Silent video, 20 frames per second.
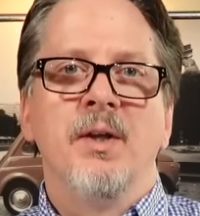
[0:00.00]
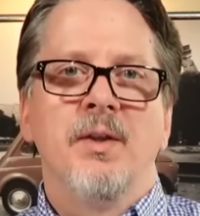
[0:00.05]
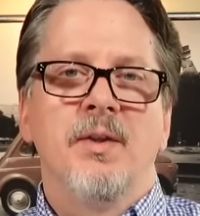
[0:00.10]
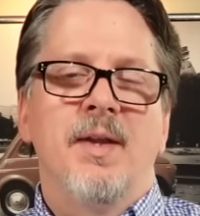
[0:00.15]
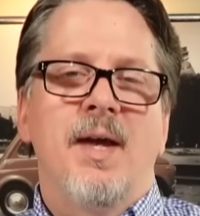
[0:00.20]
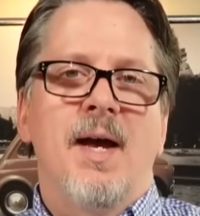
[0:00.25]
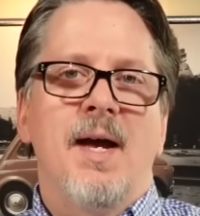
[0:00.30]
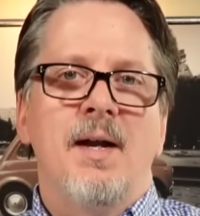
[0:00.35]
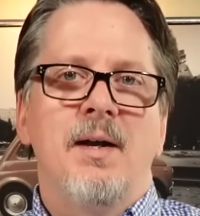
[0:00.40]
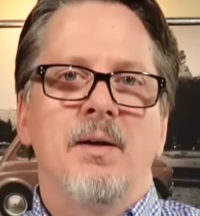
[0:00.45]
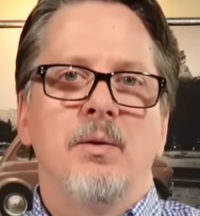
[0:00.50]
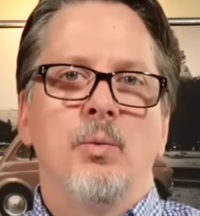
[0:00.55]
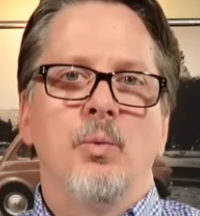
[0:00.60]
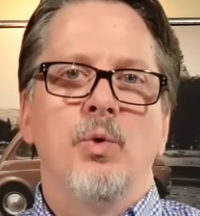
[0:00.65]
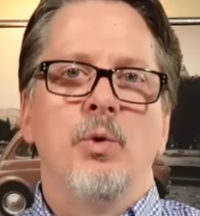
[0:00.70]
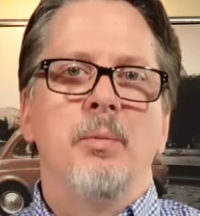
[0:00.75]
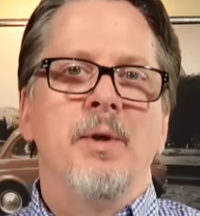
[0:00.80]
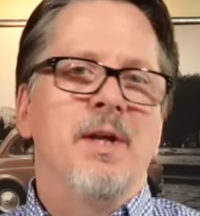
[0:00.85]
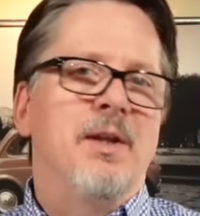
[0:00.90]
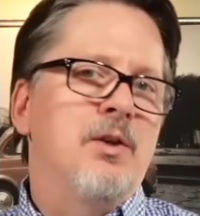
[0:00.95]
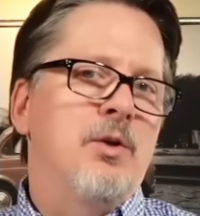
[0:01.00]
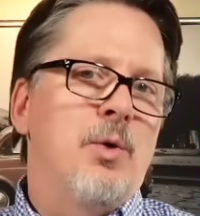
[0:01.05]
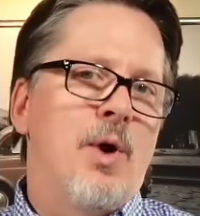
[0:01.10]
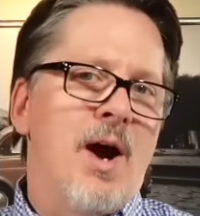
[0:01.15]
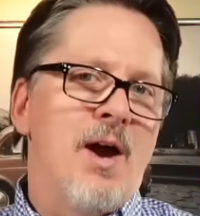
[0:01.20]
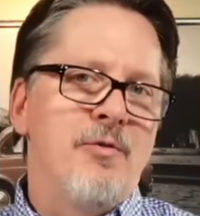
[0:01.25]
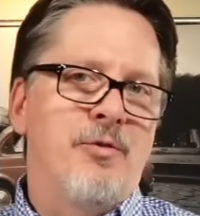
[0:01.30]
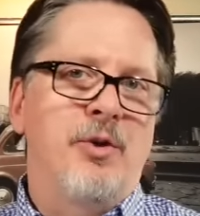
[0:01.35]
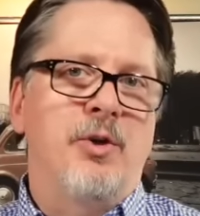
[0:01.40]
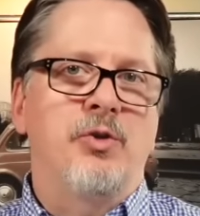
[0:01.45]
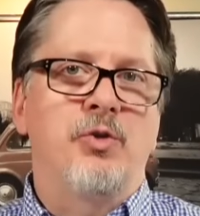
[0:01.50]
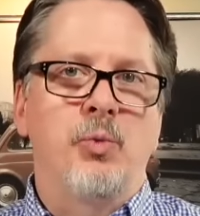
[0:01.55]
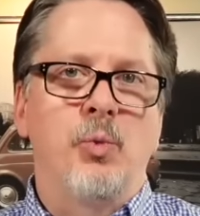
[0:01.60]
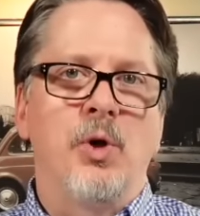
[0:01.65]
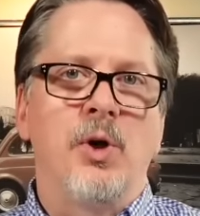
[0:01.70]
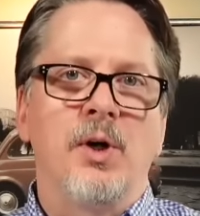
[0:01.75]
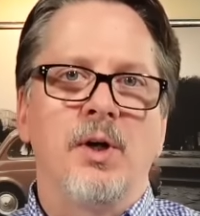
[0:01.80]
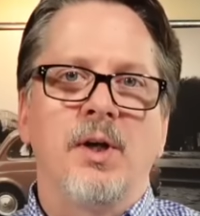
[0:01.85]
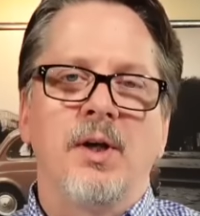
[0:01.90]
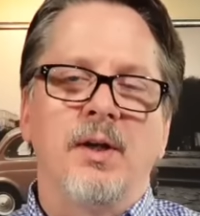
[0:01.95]
that will make the graphics
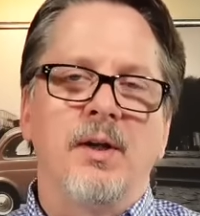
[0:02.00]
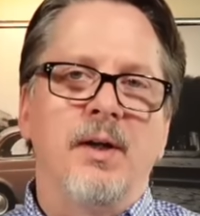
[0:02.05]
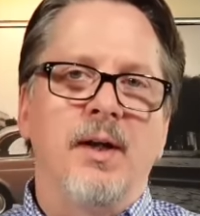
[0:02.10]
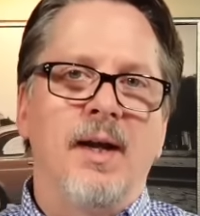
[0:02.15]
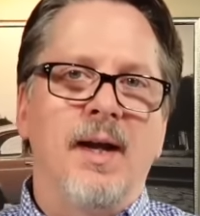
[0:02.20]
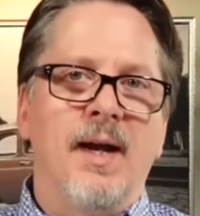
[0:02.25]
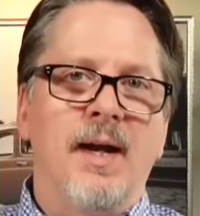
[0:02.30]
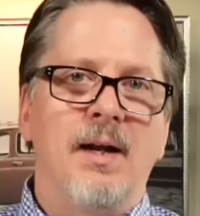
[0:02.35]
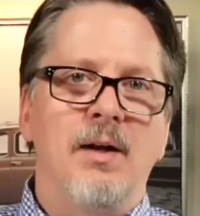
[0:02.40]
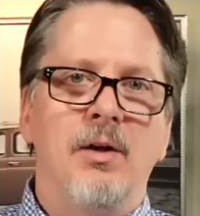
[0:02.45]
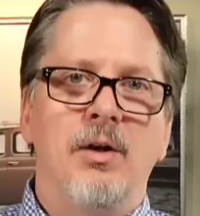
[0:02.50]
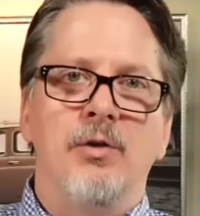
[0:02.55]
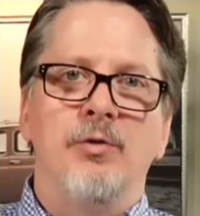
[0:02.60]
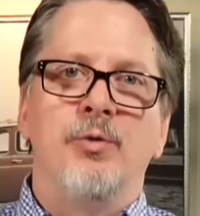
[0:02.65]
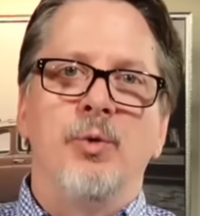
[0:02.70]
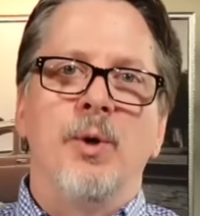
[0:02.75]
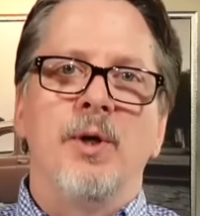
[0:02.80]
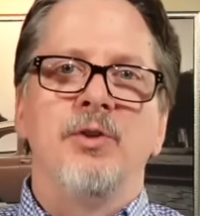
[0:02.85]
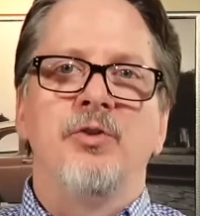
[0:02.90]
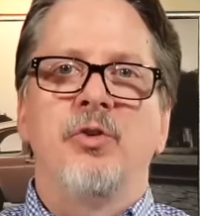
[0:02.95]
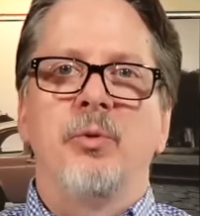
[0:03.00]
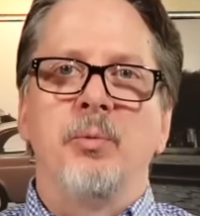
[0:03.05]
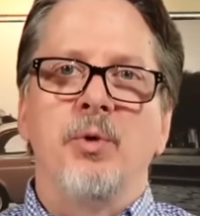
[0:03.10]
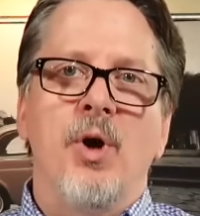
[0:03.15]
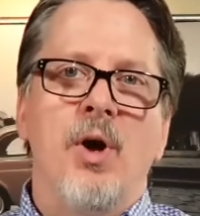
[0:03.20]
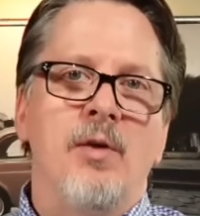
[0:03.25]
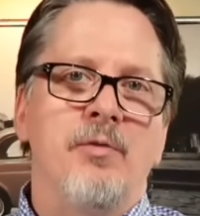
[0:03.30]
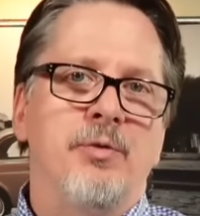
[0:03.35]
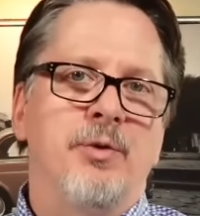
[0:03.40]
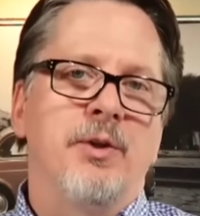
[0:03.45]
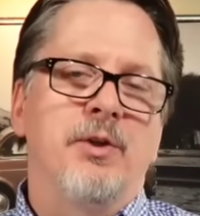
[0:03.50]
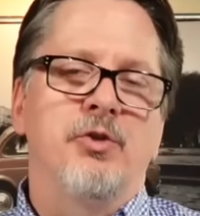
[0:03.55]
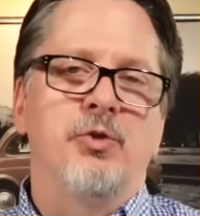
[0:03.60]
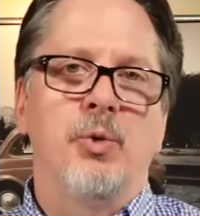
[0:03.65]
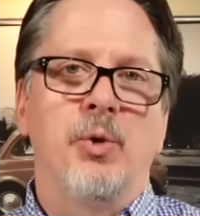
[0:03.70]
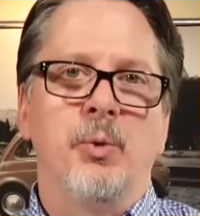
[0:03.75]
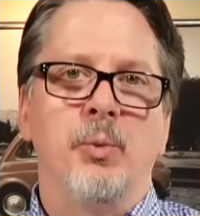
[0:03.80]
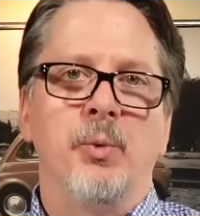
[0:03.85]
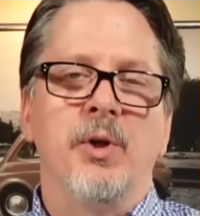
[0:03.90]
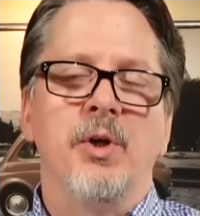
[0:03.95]
work and avoid some conflicts
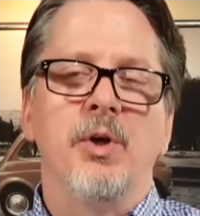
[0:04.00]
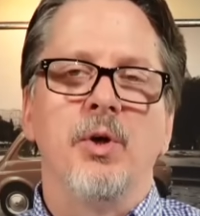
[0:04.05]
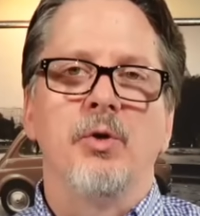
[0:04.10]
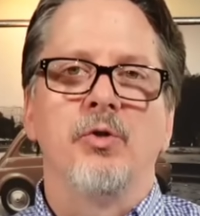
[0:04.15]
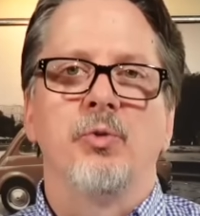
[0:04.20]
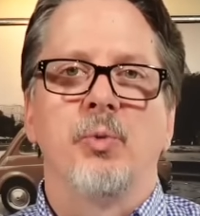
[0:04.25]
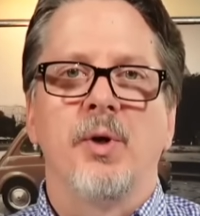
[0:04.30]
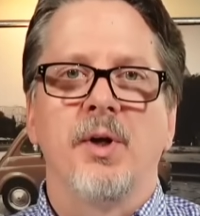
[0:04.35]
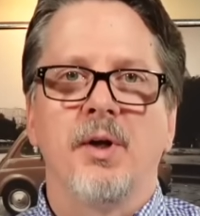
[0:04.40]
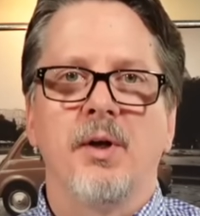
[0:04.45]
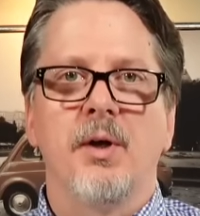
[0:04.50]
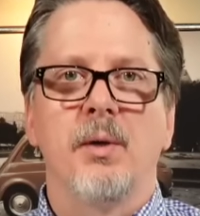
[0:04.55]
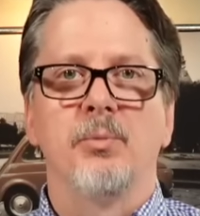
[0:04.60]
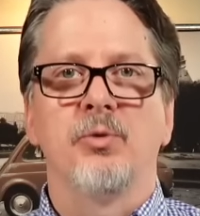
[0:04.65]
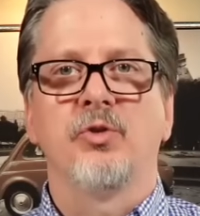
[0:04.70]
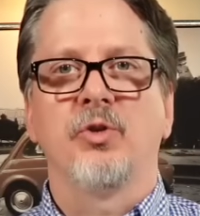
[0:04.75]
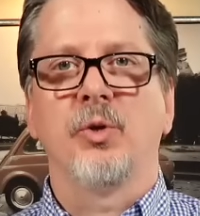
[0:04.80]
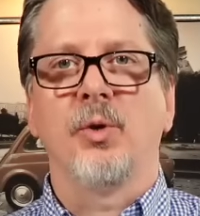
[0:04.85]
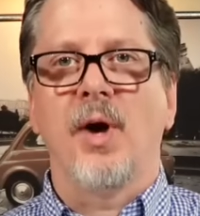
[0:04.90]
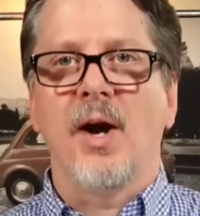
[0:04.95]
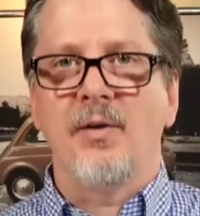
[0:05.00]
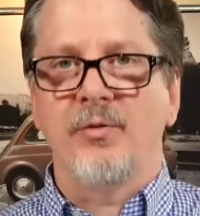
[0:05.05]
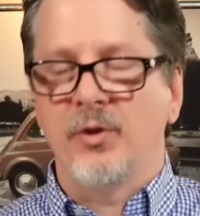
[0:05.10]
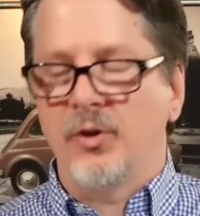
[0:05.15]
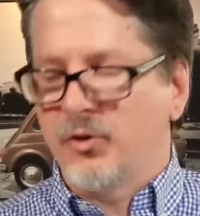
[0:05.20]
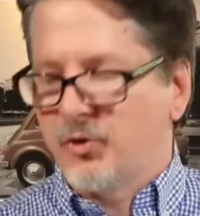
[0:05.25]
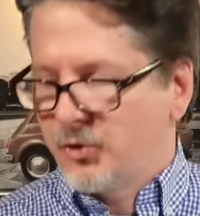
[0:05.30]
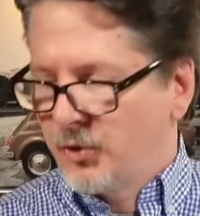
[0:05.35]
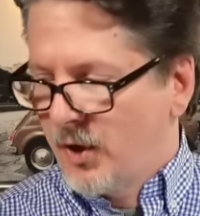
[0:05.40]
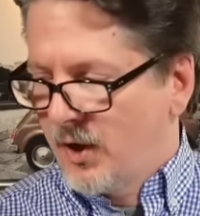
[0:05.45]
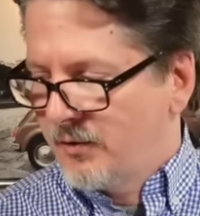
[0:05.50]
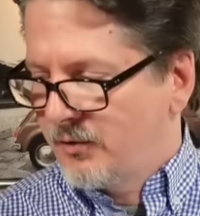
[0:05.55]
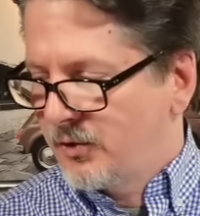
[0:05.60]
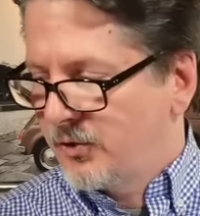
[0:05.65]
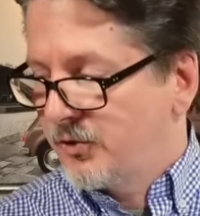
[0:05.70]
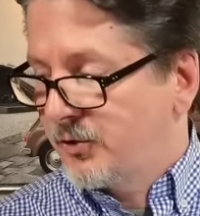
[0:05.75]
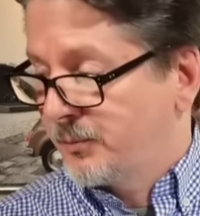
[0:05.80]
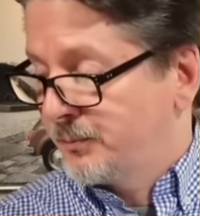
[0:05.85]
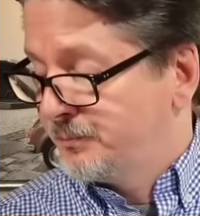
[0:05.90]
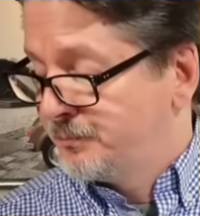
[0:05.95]
with Windows when it comes to graphics
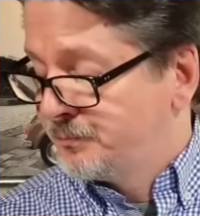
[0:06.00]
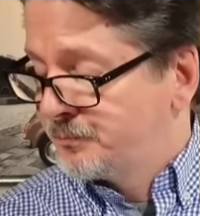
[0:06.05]
drivers.